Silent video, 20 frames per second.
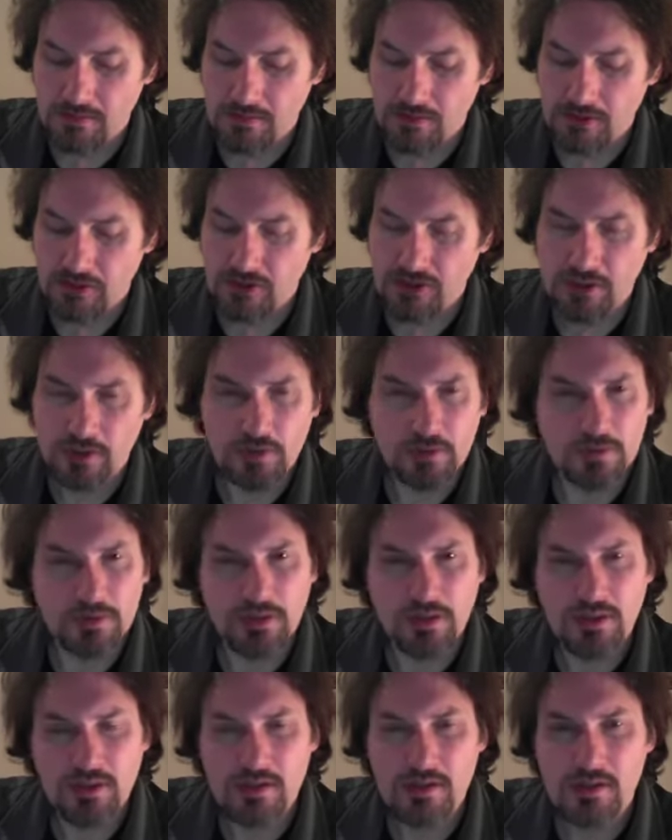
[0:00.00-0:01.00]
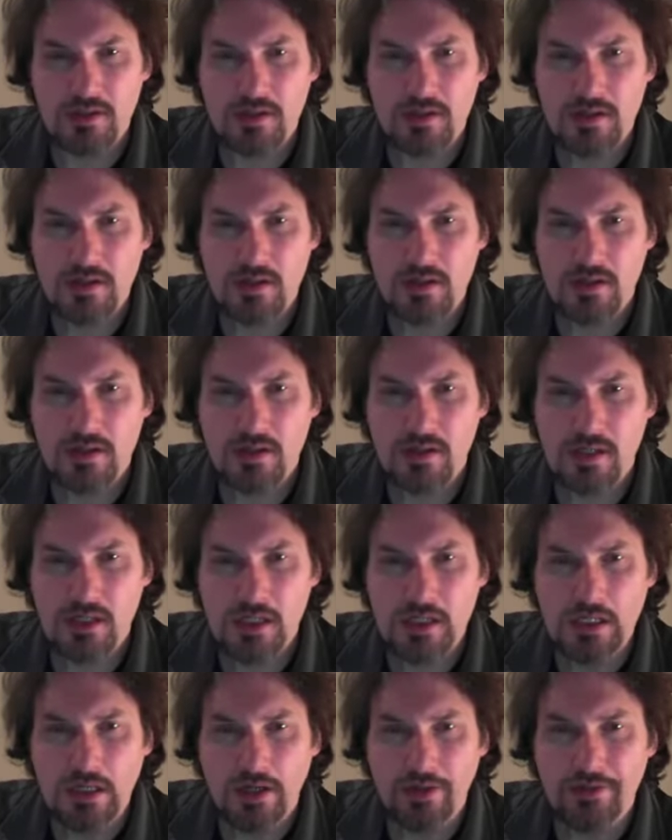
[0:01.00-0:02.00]
So
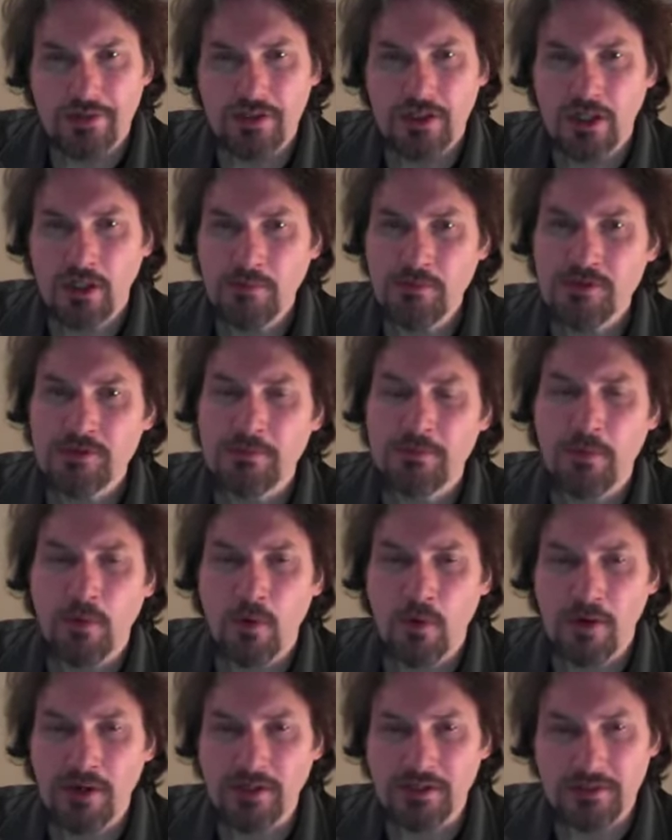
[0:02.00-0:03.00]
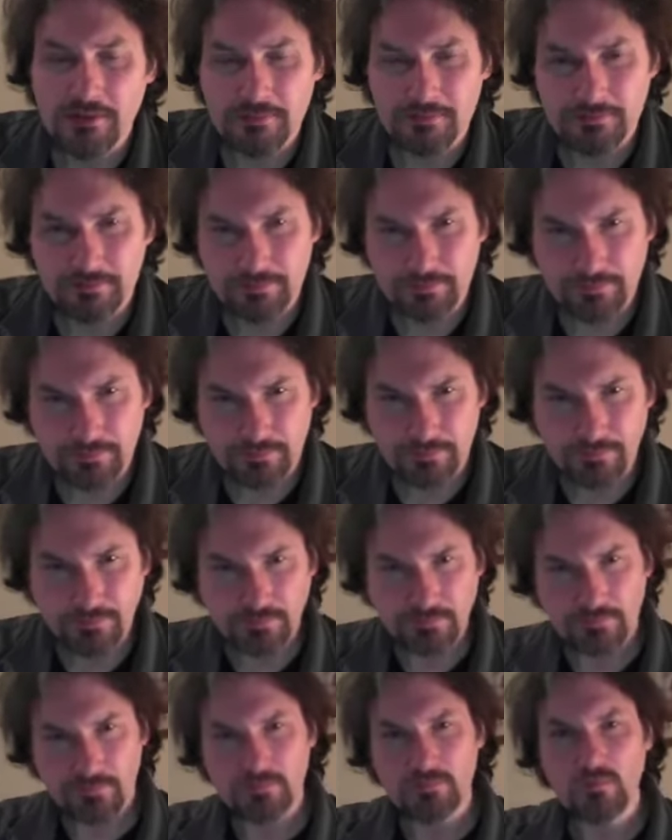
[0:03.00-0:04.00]
there comes a point
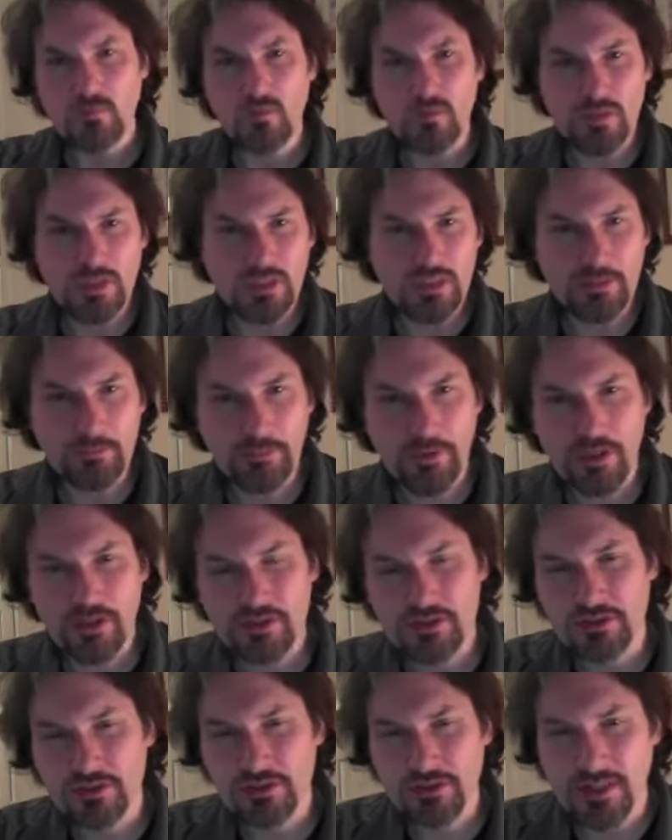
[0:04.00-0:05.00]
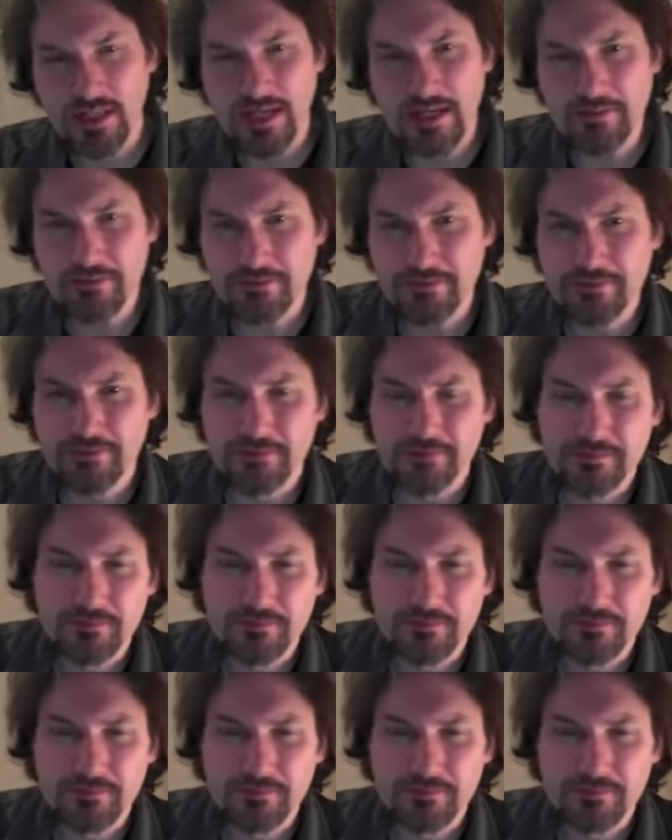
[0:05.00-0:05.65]
in a person's life